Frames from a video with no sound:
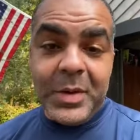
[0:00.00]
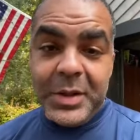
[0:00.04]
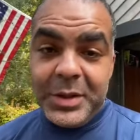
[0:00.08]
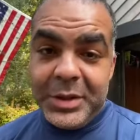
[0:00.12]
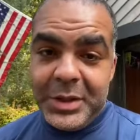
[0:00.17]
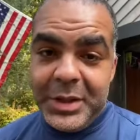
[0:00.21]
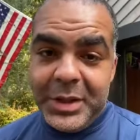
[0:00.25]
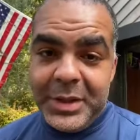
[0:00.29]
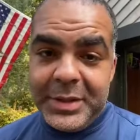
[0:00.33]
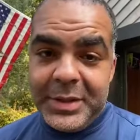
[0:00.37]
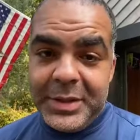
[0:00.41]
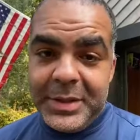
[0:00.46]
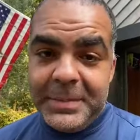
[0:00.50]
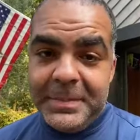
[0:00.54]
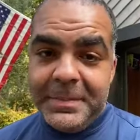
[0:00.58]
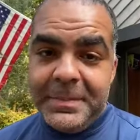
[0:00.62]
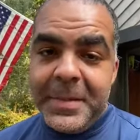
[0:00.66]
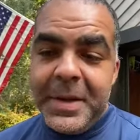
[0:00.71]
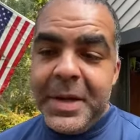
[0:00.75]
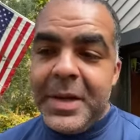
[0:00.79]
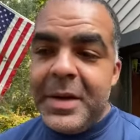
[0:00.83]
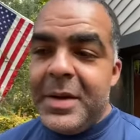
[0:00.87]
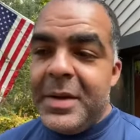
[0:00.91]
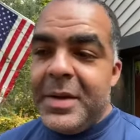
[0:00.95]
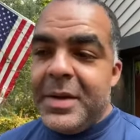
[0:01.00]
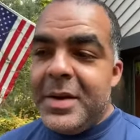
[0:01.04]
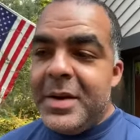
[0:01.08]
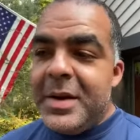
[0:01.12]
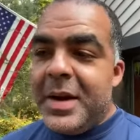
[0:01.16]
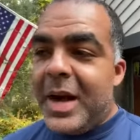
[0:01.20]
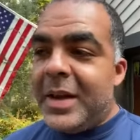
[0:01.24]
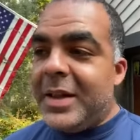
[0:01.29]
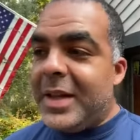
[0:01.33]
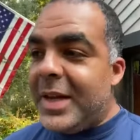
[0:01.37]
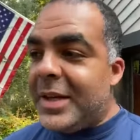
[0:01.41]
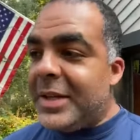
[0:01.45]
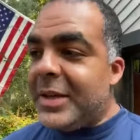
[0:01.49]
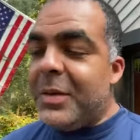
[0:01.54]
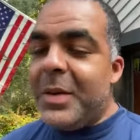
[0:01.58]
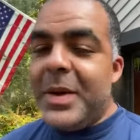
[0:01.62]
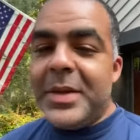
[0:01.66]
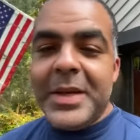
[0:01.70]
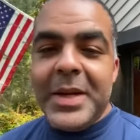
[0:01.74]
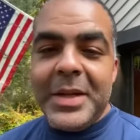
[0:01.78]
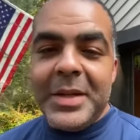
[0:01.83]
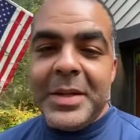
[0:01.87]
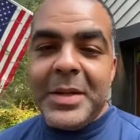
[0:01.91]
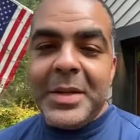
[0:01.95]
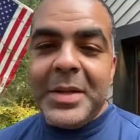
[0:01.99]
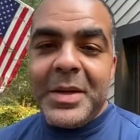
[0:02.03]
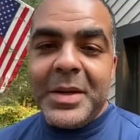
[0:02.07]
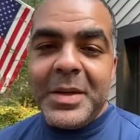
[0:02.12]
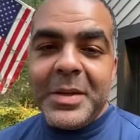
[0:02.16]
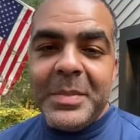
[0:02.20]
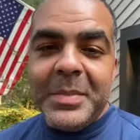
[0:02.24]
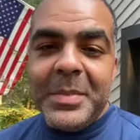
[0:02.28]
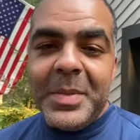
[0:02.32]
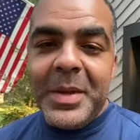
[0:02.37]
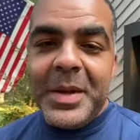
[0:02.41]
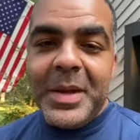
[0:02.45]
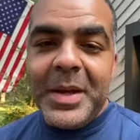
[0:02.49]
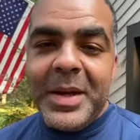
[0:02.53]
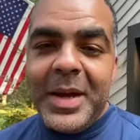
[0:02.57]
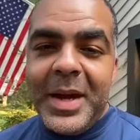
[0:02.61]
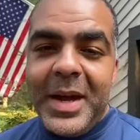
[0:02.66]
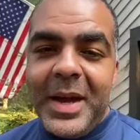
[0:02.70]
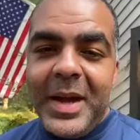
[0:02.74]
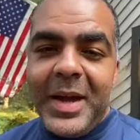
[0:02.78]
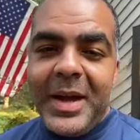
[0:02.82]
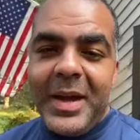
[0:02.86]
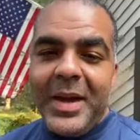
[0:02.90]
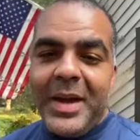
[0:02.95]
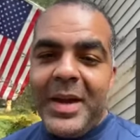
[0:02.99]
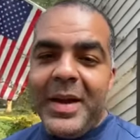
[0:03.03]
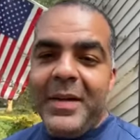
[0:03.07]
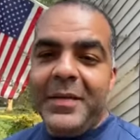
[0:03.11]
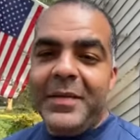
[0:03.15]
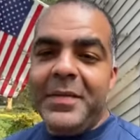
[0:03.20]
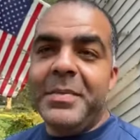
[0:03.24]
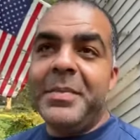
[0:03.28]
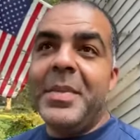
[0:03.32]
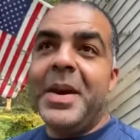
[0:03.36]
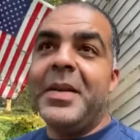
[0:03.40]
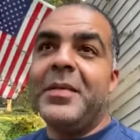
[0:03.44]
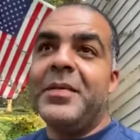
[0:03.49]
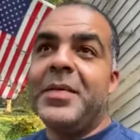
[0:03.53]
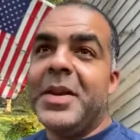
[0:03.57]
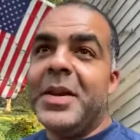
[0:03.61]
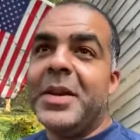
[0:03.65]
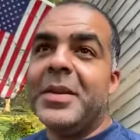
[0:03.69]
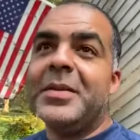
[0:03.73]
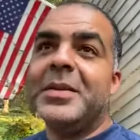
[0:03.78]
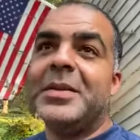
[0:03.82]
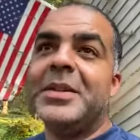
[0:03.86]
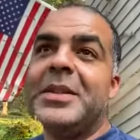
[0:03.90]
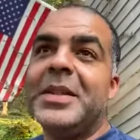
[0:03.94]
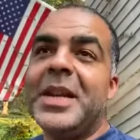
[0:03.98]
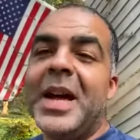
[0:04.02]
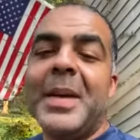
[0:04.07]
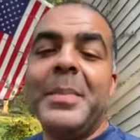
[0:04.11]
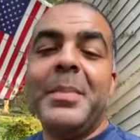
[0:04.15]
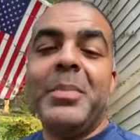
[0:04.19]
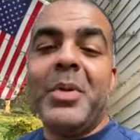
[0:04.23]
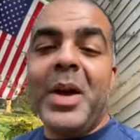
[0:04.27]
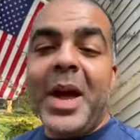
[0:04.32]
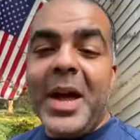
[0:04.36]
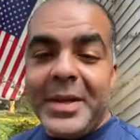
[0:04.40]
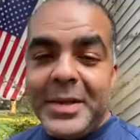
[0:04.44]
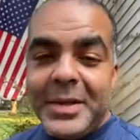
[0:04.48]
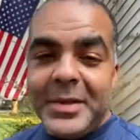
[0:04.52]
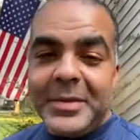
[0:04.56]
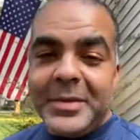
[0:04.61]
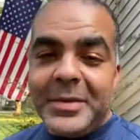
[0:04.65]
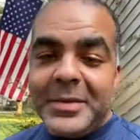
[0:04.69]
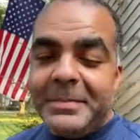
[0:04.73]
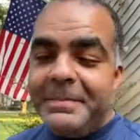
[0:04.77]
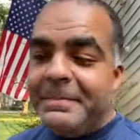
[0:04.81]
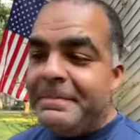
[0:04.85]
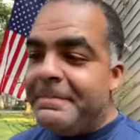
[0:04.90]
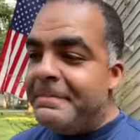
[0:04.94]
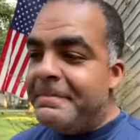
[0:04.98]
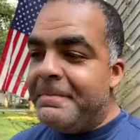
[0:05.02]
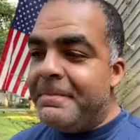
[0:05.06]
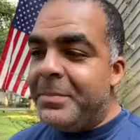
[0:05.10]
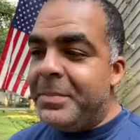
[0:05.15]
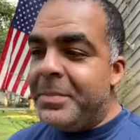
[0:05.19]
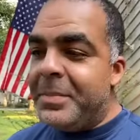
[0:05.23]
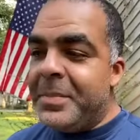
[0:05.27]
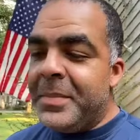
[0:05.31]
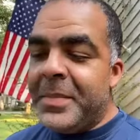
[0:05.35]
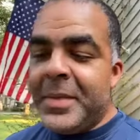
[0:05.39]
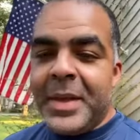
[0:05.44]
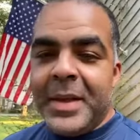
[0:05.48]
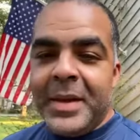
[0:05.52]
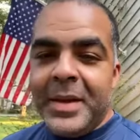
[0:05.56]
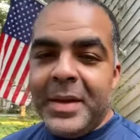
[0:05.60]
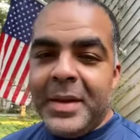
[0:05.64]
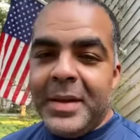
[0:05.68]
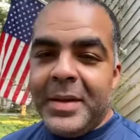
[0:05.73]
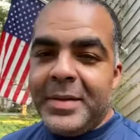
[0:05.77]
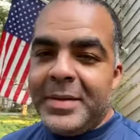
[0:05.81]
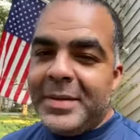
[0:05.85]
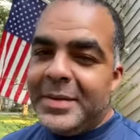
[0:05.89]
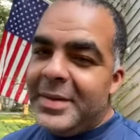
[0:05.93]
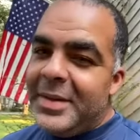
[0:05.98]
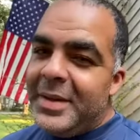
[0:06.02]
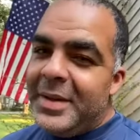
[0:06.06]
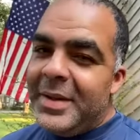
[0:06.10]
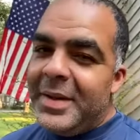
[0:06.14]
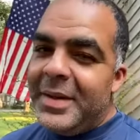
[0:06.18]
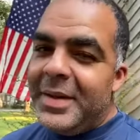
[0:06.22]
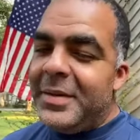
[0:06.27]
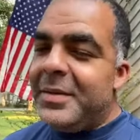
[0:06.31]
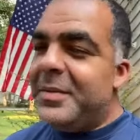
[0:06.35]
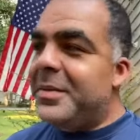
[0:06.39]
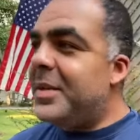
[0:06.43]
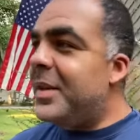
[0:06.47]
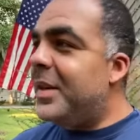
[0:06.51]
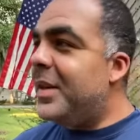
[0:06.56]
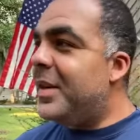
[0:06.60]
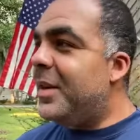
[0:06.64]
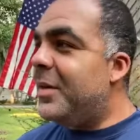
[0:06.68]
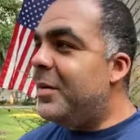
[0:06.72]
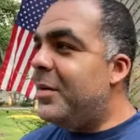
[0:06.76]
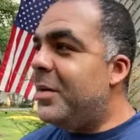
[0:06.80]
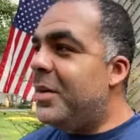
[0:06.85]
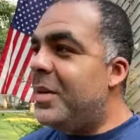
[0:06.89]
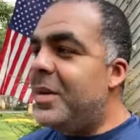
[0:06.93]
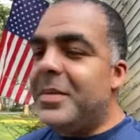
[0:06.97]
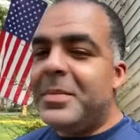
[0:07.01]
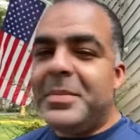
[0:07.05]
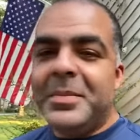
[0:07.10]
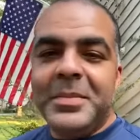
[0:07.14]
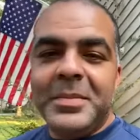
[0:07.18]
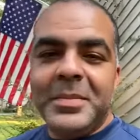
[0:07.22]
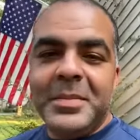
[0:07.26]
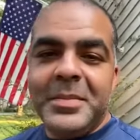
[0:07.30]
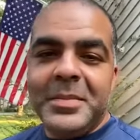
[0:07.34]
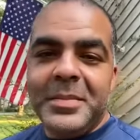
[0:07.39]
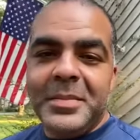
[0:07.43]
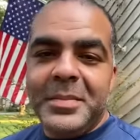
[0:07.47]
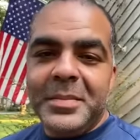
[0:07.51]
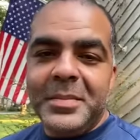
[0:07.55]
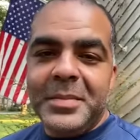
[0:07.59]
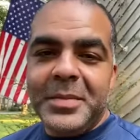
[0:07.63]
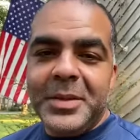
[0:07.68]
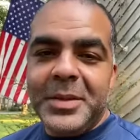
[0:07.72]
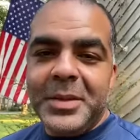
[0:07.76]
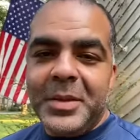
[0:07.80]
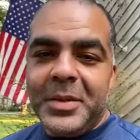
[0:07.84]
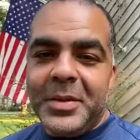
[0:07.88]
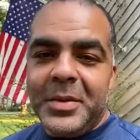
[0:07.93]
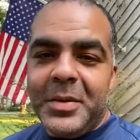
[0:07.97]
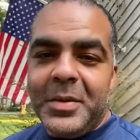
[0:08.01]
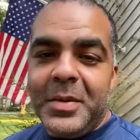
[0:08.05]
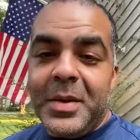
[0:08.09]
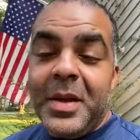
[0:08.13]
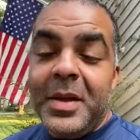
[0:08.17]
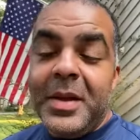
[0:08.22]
to chance it. I like the way they look, but uh, if my vehicle's not practical, I don't think I want them. So